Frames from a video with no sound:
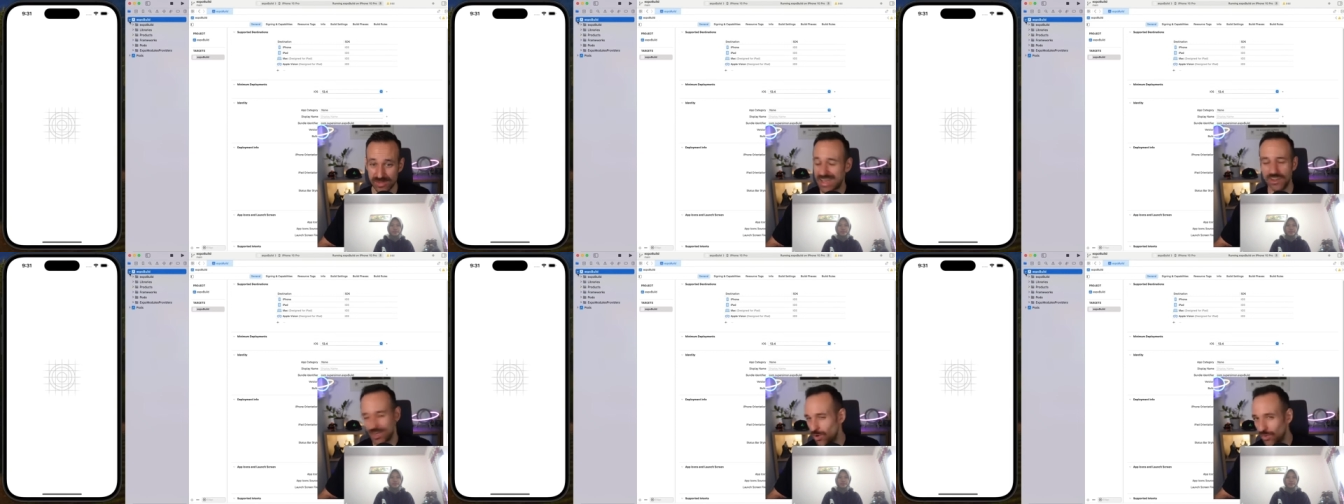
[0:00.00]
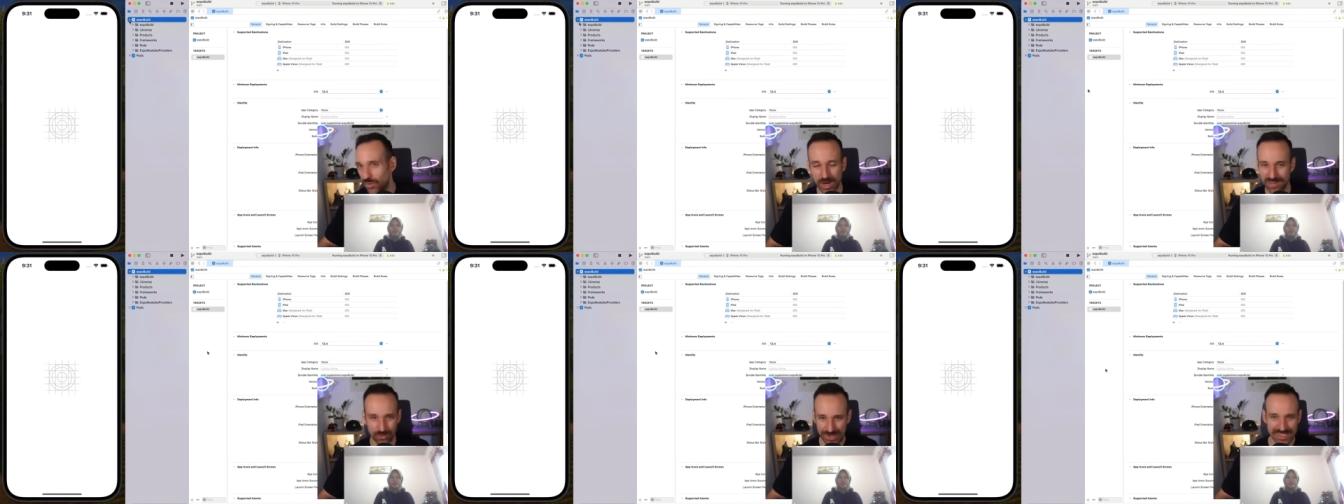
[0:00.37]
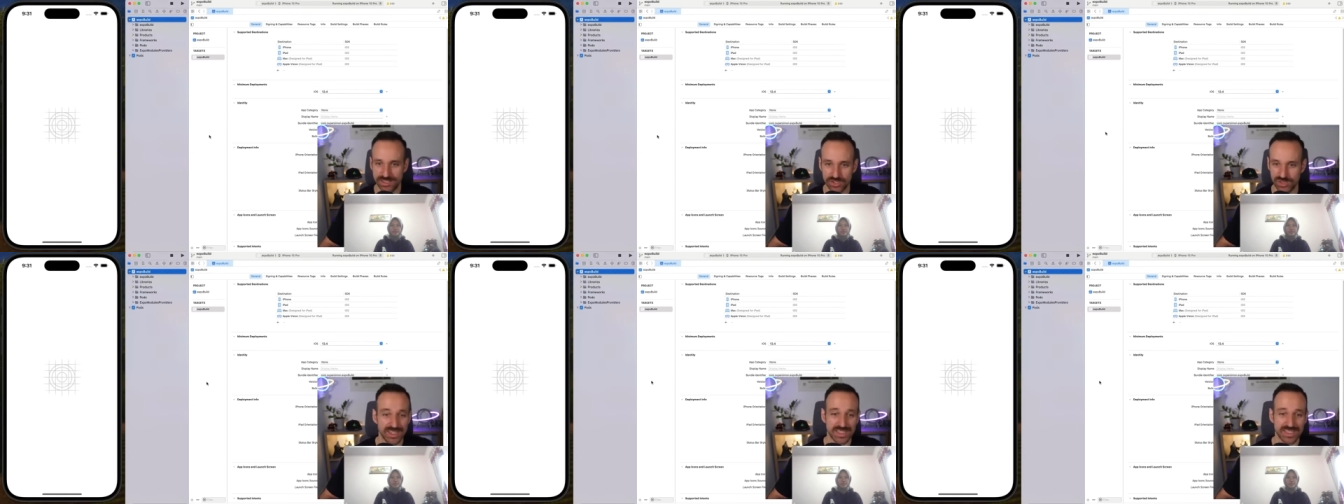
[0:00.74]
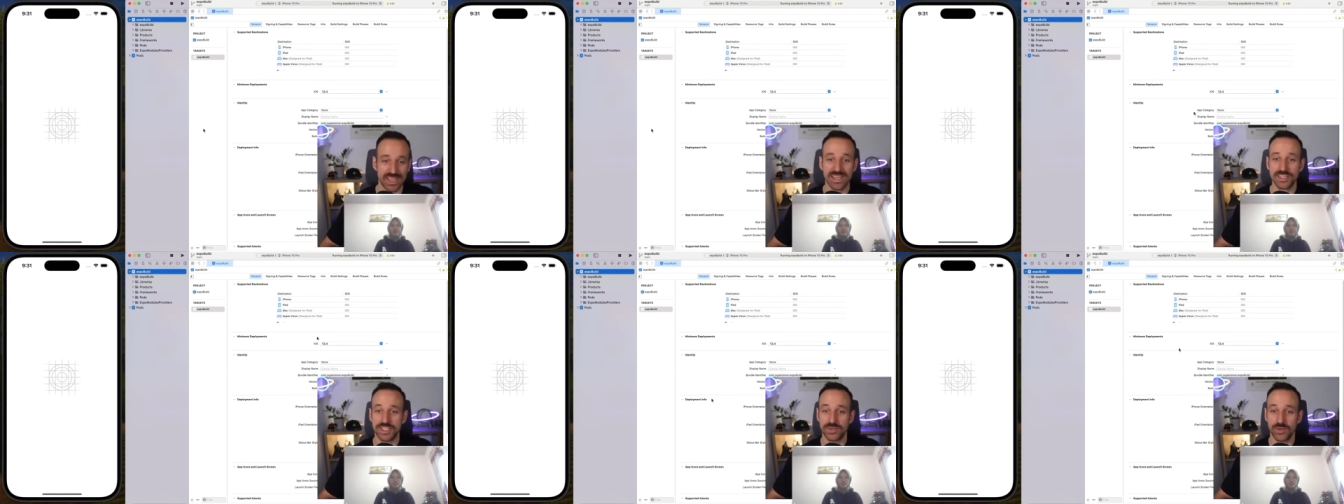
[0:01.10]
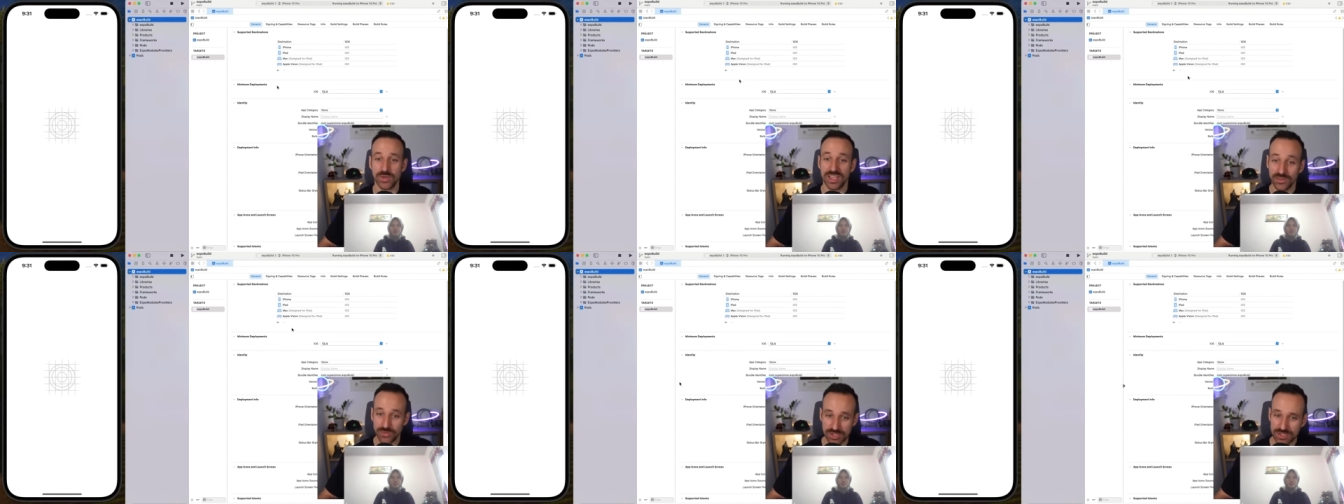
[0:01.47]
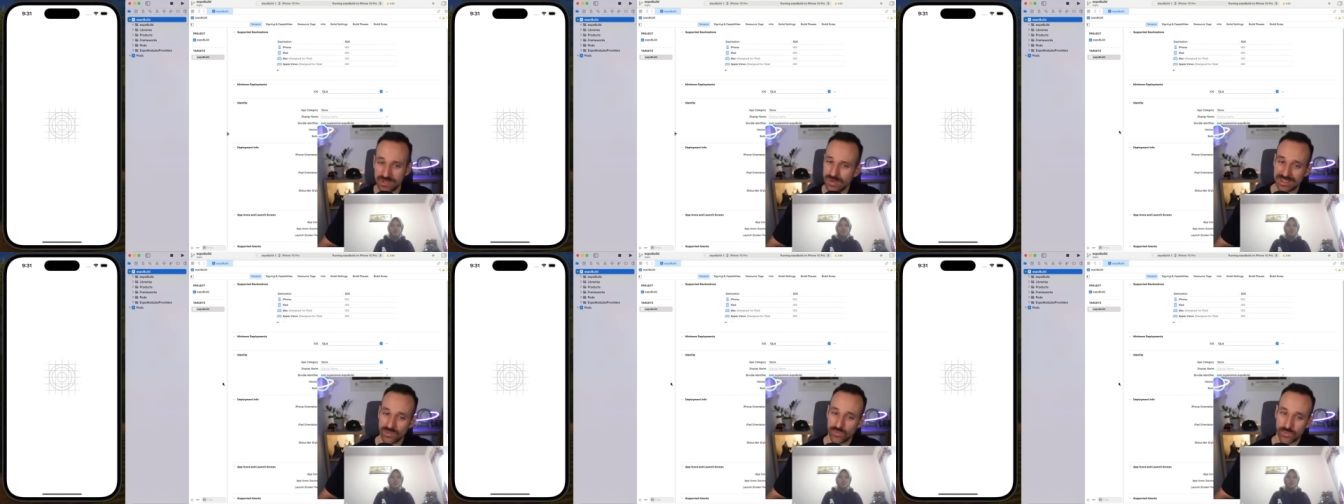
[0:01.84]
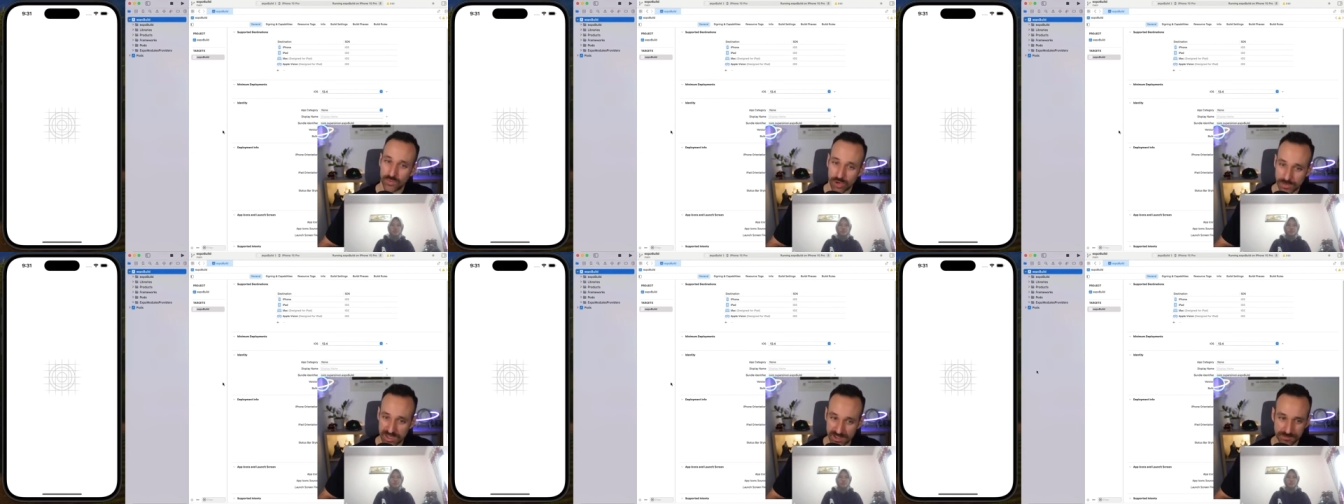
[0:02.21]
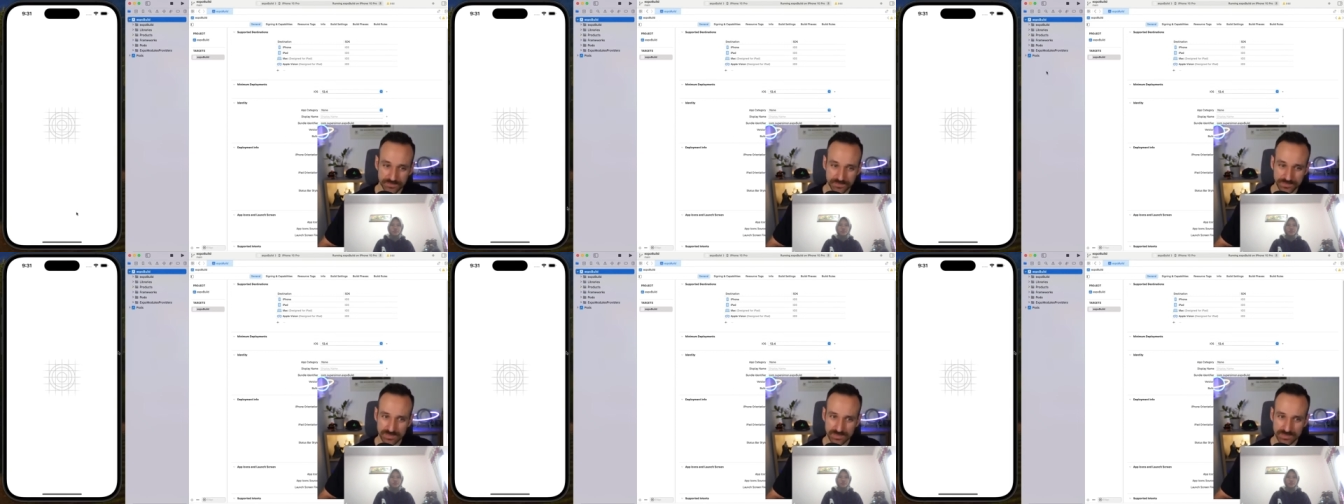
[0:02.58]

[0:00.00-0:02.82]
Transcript: I don't know, for whatever reason you're doing this. So if you do it from here,